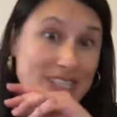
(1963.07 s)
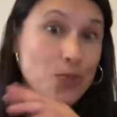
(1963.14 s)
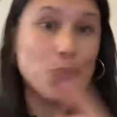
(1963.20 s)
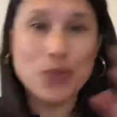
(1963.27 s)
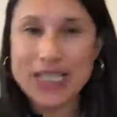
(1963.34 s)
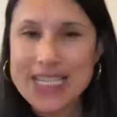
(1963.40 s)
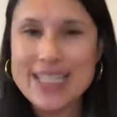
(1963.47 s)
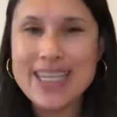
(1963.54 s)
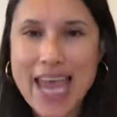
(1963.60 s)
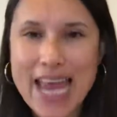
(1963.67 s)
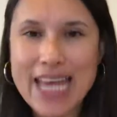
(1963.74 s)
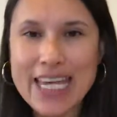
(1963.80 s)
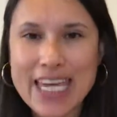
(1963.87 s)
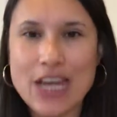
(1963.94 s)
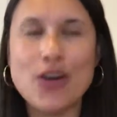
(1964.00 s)
What he's
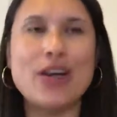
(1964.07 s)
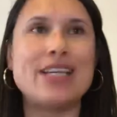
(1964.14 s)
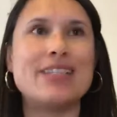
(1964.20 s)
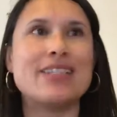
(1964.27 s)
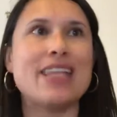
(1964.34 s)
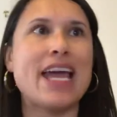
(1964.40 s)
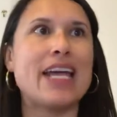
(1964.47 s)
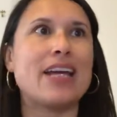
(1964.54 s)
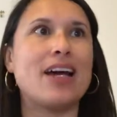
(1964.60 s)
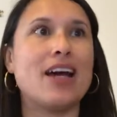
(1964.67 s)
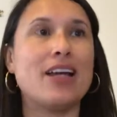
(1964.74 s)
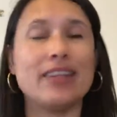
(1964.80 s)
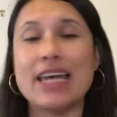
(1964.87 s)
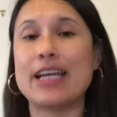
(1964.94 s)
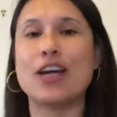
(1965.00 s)
saying here is like
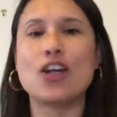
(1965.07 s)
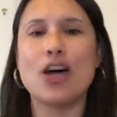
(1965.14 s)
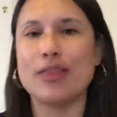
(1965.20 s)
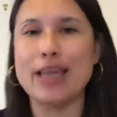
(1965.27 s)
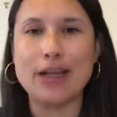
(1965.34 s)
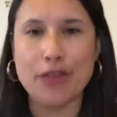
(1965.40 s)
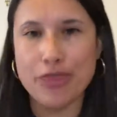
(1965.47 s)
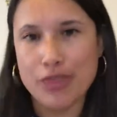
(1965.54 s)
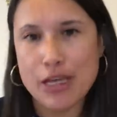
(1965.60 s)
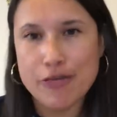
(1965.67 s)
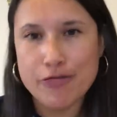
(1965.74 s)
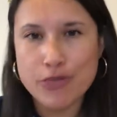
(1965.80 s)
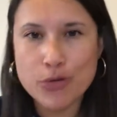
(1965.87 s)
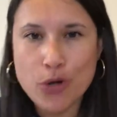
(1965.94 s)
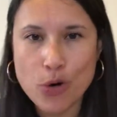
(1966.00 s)
a
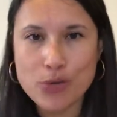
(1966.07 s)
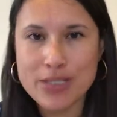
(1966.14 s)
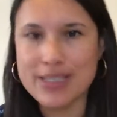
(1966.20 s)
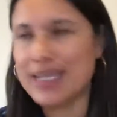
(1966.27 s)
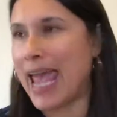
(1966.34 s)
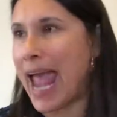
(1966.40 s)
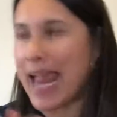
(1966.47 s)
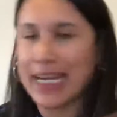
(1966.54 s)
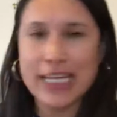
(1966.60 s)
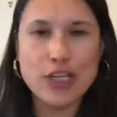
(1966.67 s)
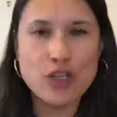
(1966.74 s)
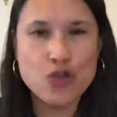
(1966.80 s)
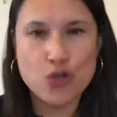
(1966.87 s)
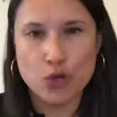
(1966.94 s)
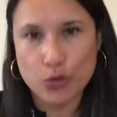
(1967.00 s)
thief who goes into any
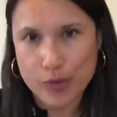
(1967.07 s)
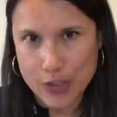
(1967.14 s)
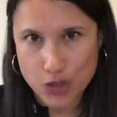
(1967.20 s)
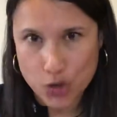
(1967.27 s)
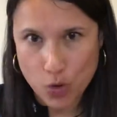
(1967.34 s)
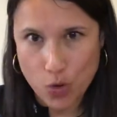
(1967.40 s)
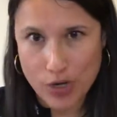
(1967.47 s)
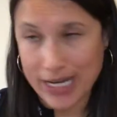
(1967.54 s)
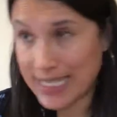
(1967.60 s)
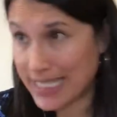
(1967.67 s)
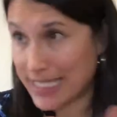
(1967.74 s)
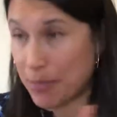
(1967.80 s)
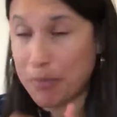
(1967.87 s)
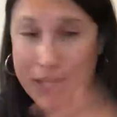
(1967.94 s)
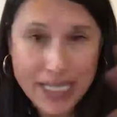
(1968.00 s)
jewelry store and
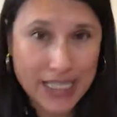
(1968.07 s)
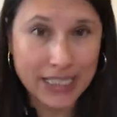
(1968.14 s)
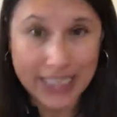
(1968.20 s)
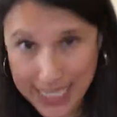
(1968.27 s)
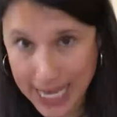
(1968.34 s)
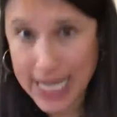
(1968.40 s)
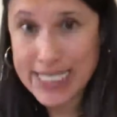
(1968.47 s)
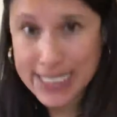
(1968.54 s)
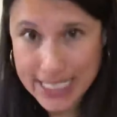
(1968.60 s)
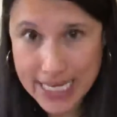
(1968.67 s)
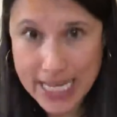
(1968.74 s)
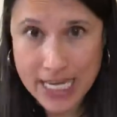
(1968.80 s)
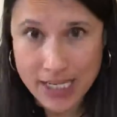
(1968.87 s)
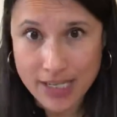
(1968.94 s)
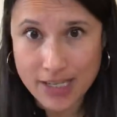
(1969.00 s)
is immediately casing
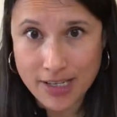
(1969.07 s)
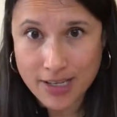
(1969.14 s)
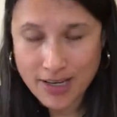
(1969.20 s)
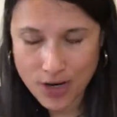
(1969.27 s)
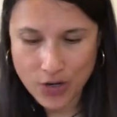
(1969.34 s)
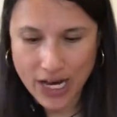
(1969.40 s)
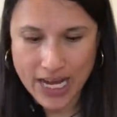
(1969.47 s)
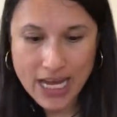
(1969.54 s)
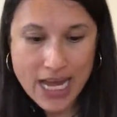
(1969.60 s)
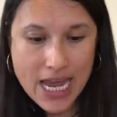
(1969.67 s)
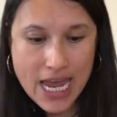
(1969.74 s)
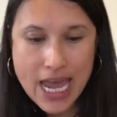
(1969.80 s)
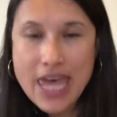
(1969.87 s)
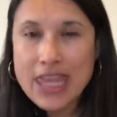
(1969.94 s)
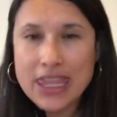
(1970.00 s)
it. Okay,
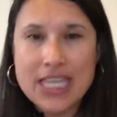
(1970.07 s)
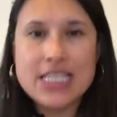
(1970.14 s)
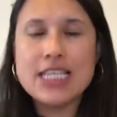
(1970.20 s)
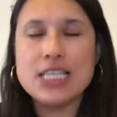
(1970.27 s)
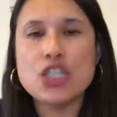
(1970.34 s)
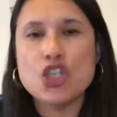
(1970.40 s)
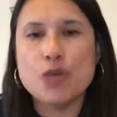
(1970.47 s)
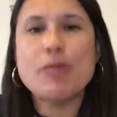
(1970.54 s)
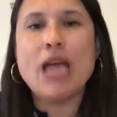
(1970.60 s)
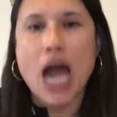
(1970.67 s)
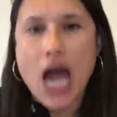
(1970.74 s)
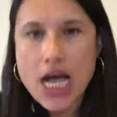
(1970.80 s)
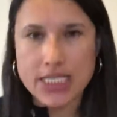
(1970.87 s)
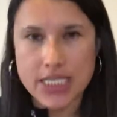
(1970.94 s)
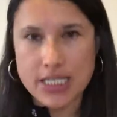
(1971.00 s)
should be
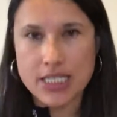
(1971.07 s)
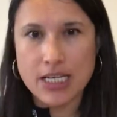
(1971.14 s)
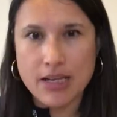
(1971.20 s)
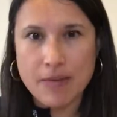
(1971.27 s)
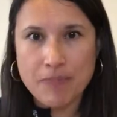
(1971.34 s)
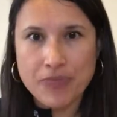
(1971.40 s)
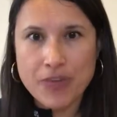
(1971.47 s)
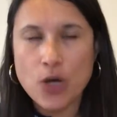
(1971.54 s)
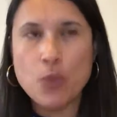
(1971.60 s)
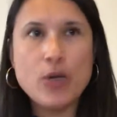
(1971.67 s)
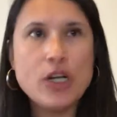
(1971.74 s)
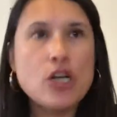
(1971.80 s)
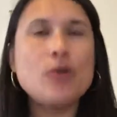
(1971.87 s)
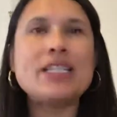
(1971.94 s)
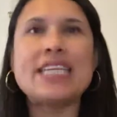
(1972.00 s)
us.
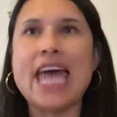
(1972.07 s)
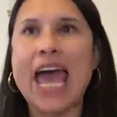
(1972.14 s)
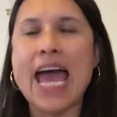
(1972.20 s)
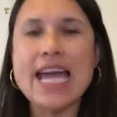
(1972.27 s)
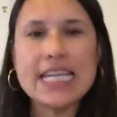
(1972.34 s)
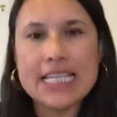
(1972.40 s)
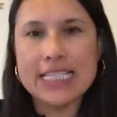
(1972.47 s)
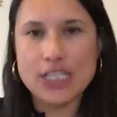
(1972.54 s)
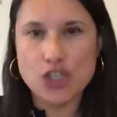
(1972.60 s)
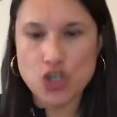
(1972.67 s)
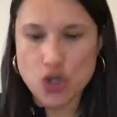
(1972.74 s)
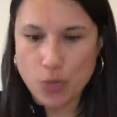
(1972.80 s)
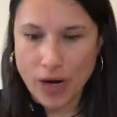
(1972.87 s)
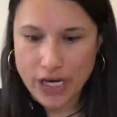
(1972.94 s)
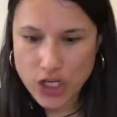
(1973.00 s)
We go into any
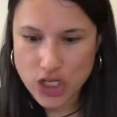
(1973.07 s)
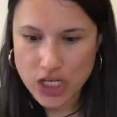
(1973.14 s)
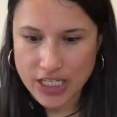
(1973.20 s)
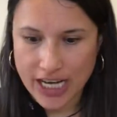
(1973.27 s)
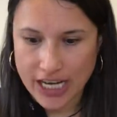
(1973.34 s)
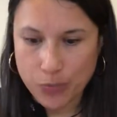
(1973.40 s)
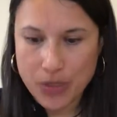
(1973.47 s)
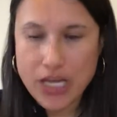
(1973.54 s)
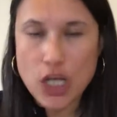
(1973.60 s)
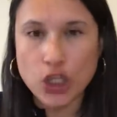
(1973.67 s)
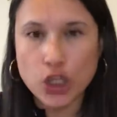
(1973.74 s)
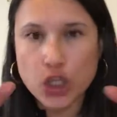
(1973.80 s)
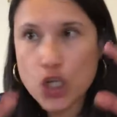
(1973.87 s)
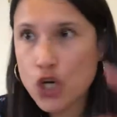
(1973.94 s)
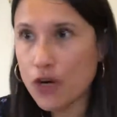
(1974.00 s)
situation and we
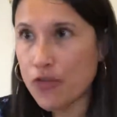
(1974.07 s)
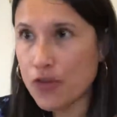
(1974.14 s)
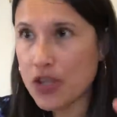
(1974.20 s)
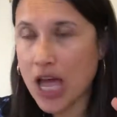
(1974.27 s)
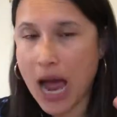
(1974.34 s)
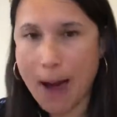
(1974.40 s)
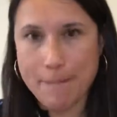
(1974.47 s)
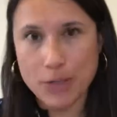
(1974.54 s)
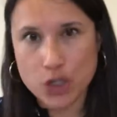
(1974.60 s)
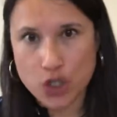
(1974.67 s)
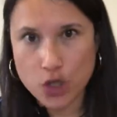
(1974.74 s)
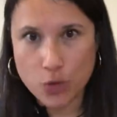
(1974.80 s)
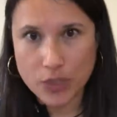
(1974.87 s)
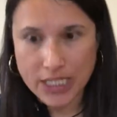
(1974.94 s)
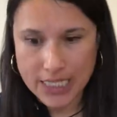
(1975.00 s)
look for the
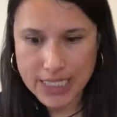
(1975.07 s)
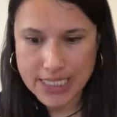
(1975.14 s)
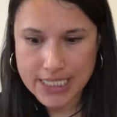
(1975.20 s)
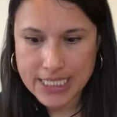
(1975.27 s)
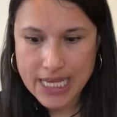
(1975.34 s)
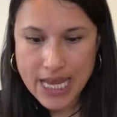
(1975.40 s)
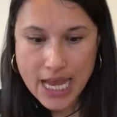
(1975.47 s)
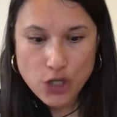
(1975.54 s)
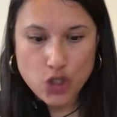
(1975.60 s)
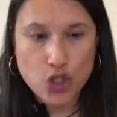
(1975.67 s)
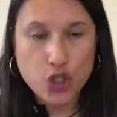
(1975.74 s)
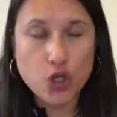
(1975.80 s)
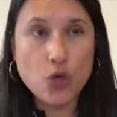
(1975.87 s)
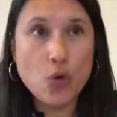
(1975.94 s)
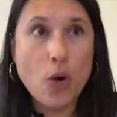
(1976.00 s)
opportunities
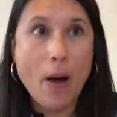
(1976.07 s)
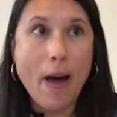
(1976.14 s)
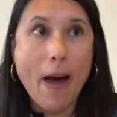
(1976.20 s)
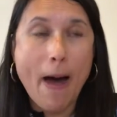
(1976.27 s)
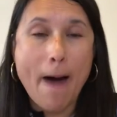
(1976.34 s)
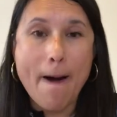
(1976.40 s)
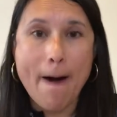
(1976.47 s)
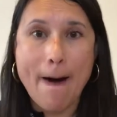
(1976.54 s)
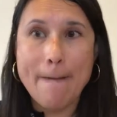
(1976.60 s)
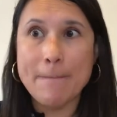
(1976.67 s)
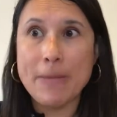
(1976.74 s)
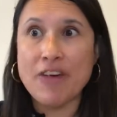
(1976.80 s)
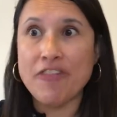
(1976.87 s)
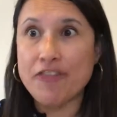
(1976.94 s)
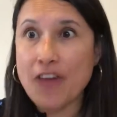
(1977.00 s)
to
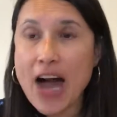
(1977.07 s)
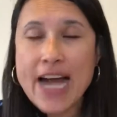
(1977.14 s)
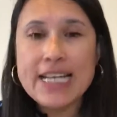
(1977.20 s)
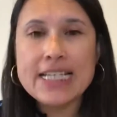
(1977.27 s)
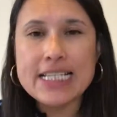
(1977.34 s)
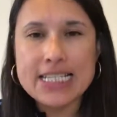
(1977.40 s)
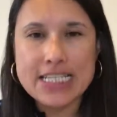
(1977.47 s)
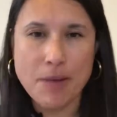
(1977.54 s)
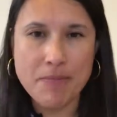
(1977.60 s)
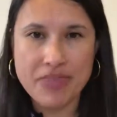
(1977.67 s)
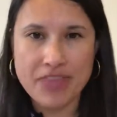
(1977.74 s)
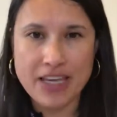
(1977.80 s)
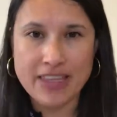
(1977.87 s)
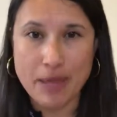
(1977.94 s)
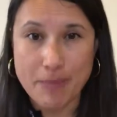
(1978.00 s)
find
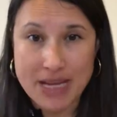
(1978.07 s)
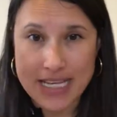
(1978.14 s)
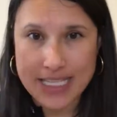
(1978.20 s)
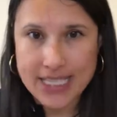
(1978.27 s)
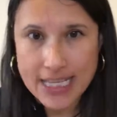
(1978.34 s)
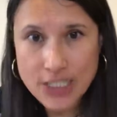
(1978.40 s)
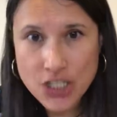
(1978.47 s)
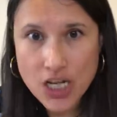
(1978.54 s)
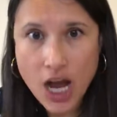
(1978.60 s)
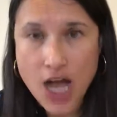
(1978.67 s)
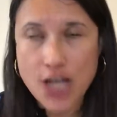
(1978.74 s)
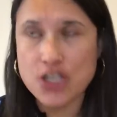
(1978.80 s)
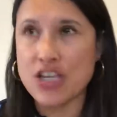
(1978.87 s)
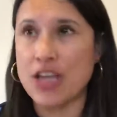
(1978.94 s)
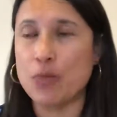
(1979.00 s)
something that makes sense to
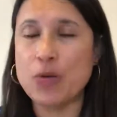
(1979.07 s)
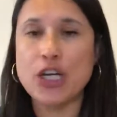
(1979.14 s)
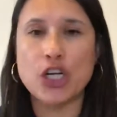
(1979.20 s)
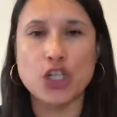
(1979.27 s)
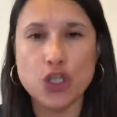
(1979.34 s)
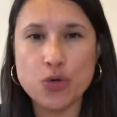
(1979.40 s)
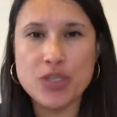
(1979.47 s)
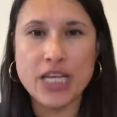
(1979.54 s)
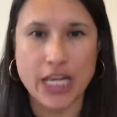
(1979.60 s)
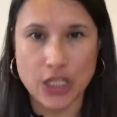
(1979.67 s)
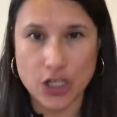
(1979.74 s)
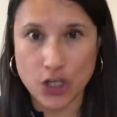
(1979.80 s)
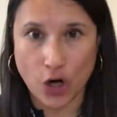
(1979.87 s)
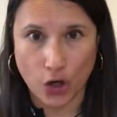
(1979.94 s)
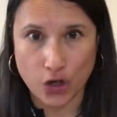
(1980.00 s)
us, and we can use it
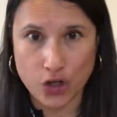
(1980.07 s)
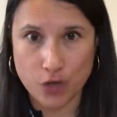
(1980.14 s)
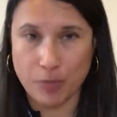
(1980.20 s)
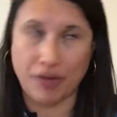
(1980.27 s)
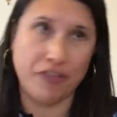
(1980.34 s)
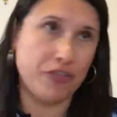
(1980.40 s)
in an argument.